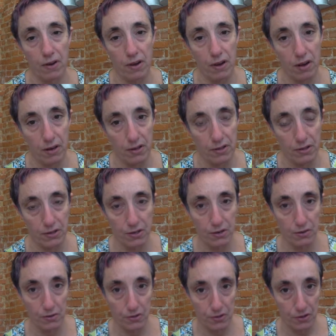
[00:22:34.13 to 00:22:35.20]

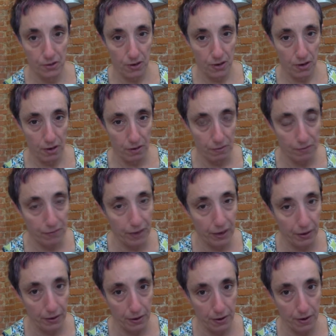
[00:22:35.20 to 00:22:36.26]
constitutes a
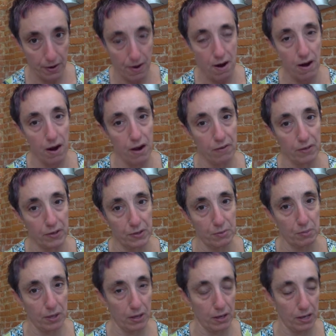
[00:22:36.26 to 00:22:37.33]
failure of his
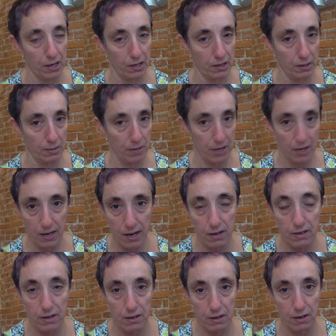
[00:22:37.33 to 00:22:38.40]
ability to be
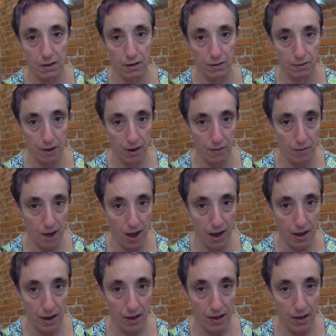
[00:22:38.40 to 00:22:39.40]
connected to her in the right way,